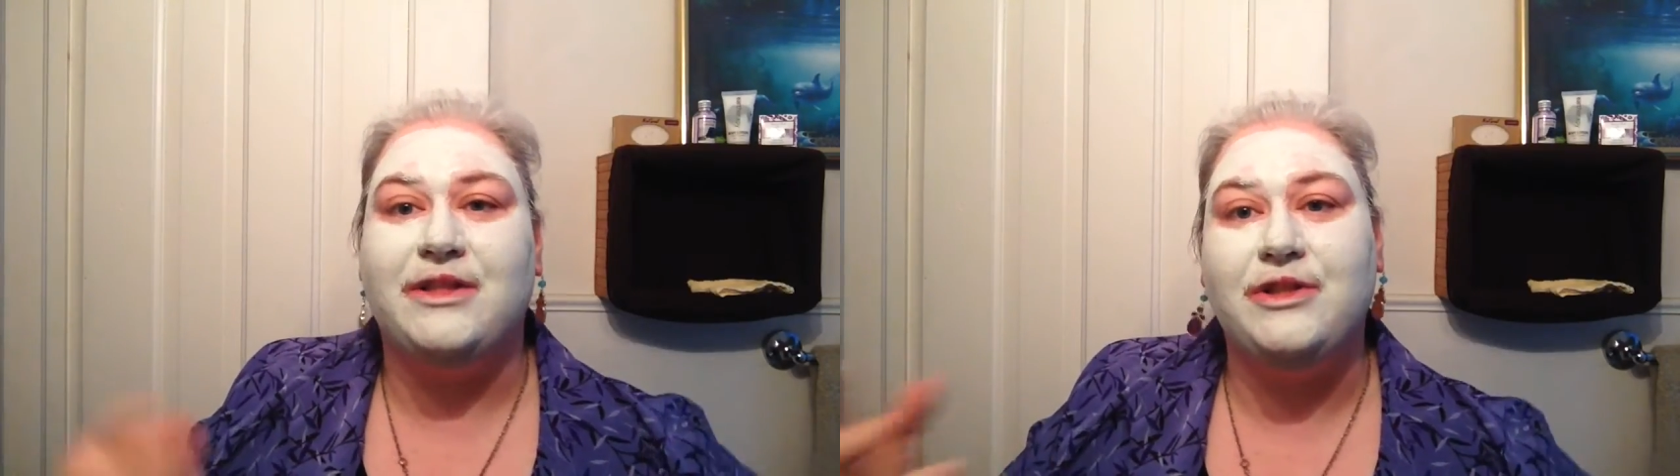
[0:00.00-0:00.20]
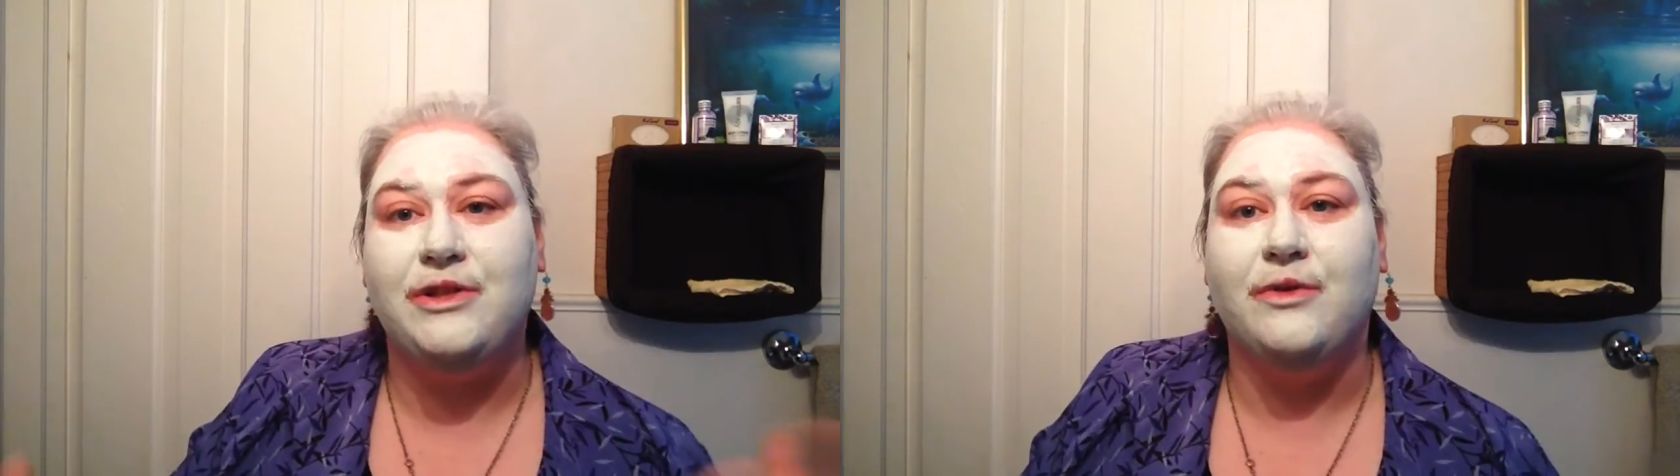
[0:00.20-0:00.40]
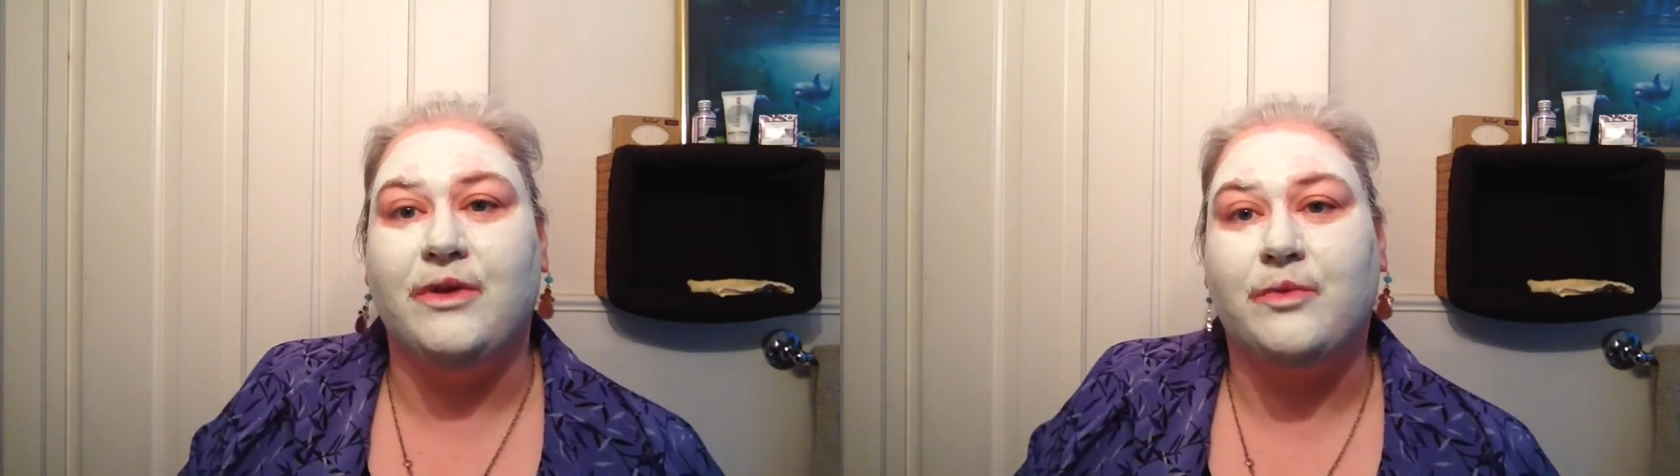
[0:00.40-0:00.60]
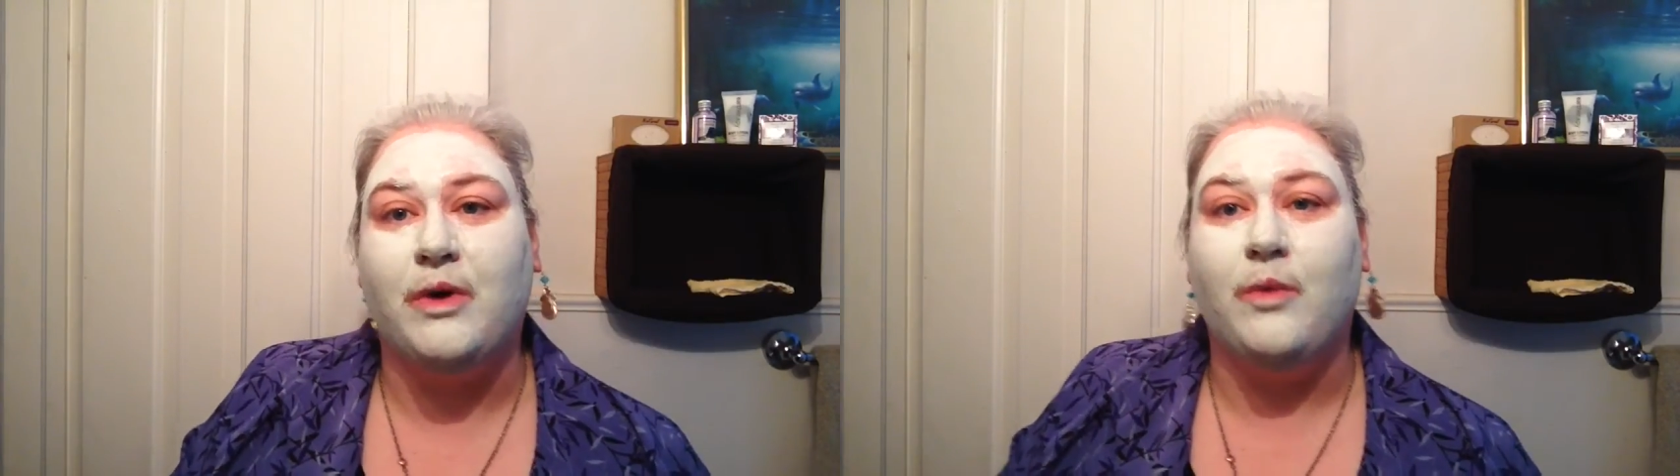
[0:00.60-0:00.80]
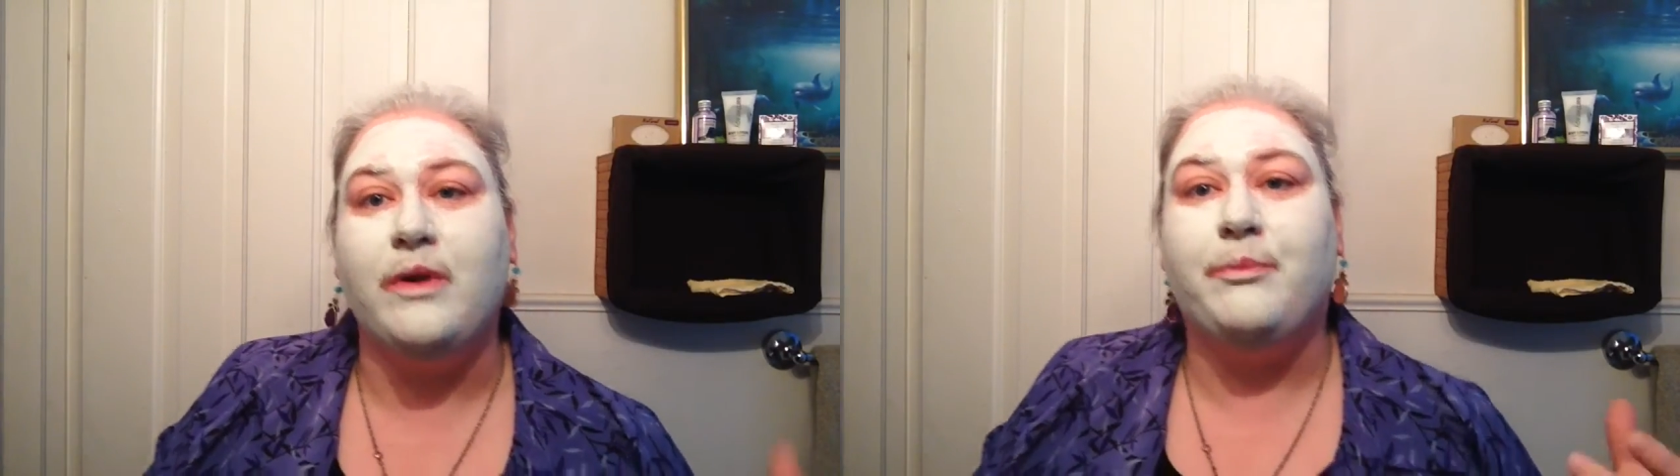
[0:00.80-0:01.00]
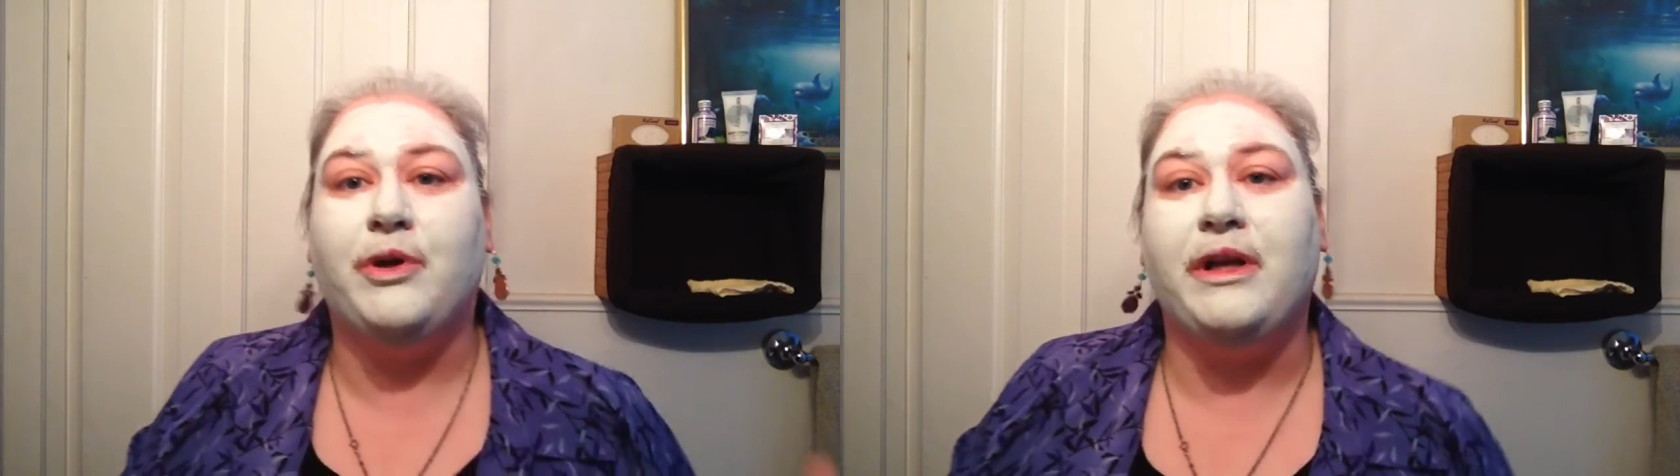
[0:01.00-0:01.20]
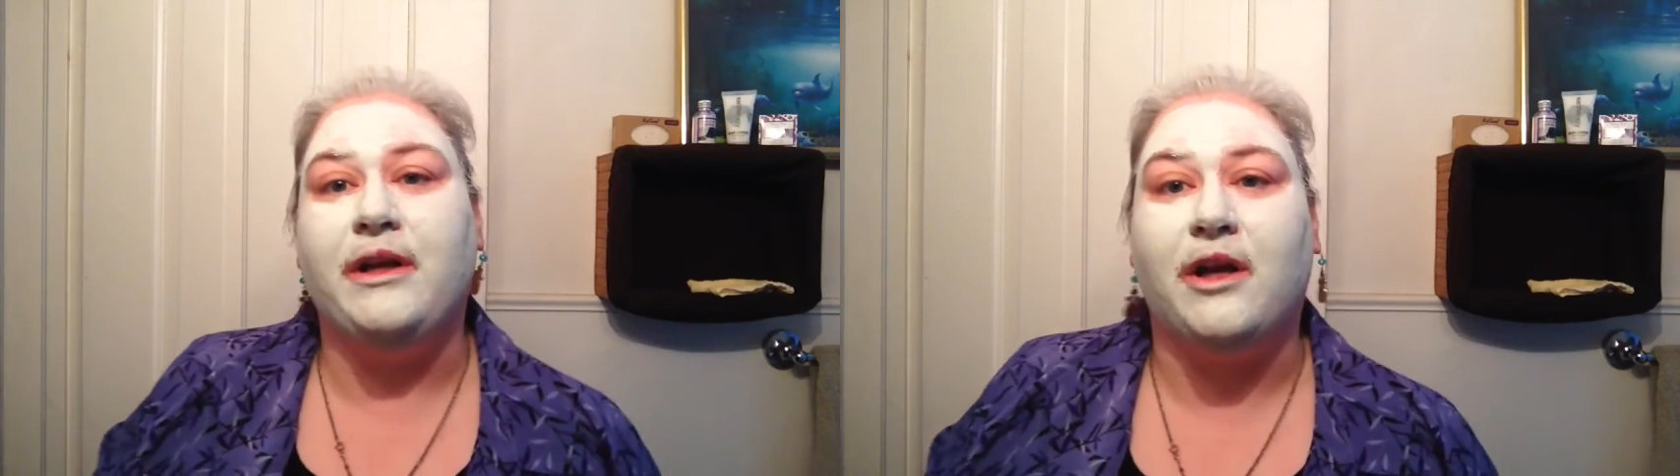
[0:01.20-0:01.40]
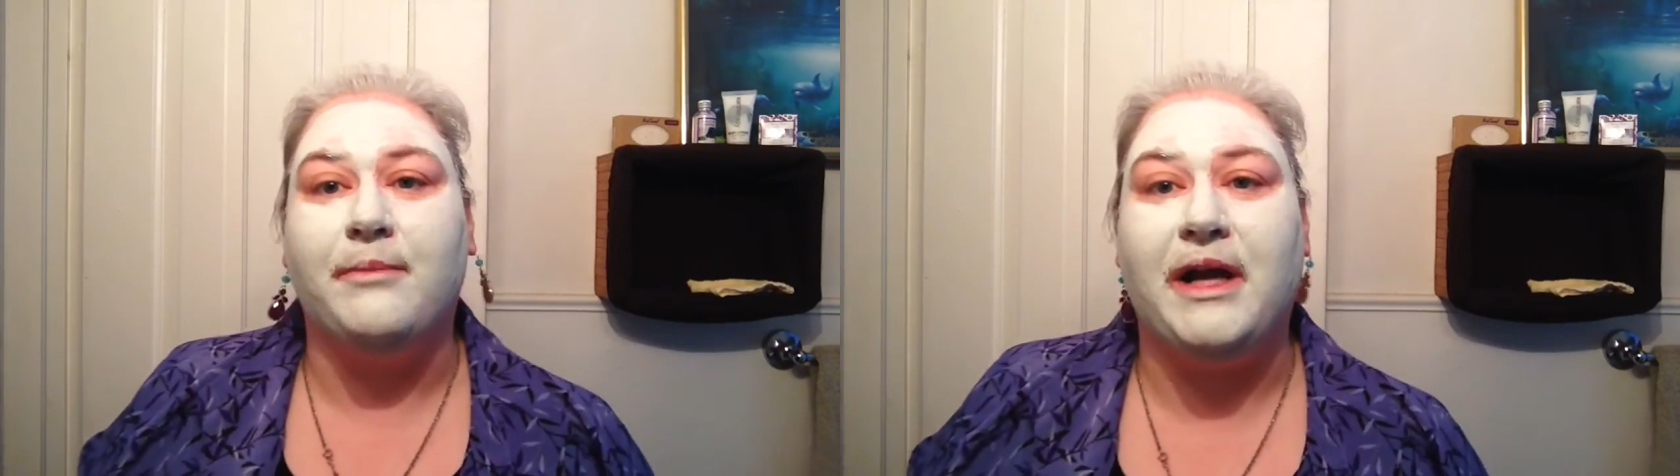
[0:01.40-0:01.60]
to do with what we put
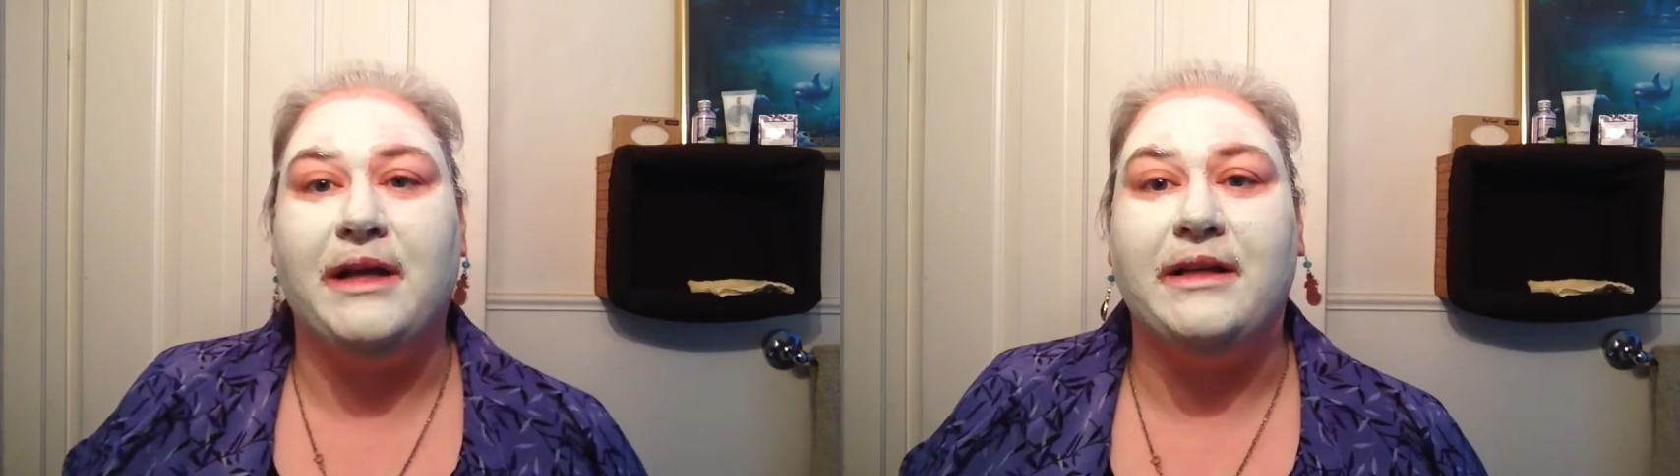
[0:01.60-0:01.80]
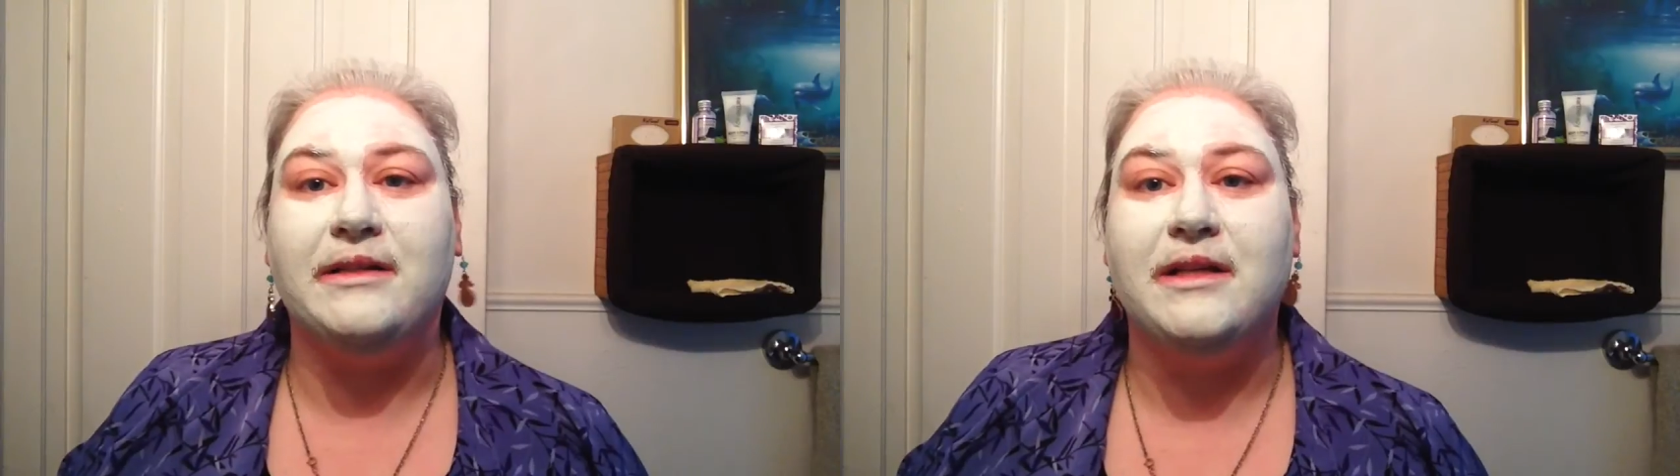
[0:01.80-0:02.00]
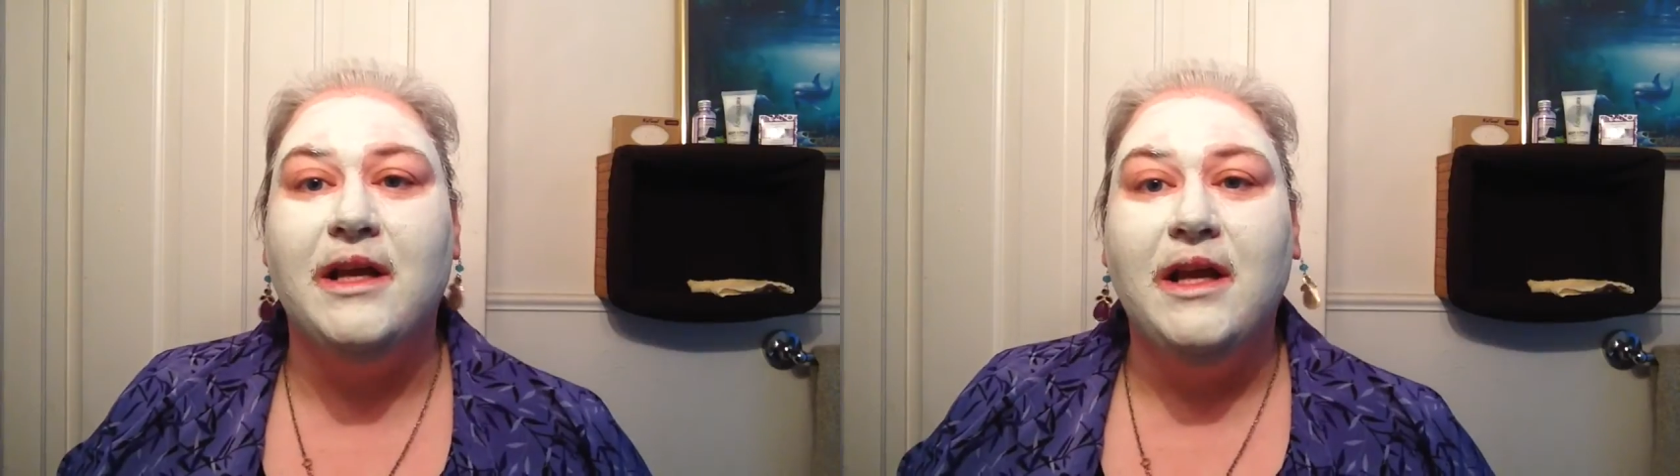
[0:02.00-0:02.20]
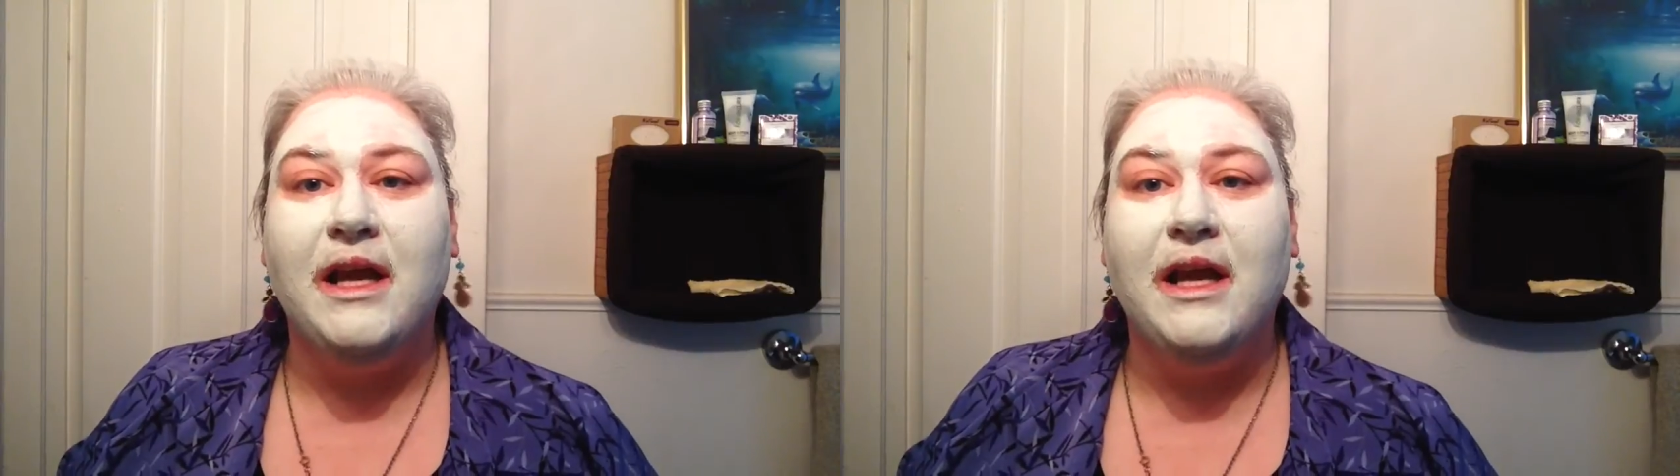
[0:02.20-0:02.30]
in our bodies.